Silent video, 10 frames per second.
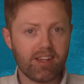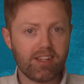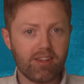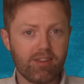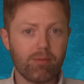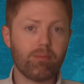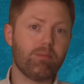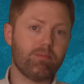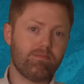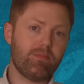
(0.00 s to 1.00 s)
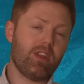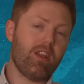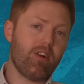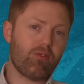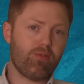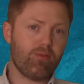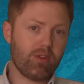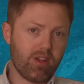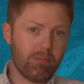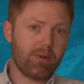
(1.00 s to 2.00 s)
you know, some large
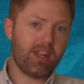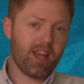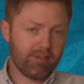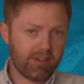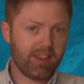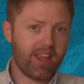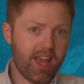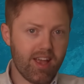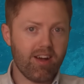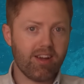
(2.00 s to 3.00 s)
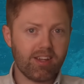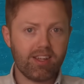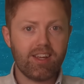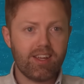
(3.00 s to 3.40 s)
company having the AI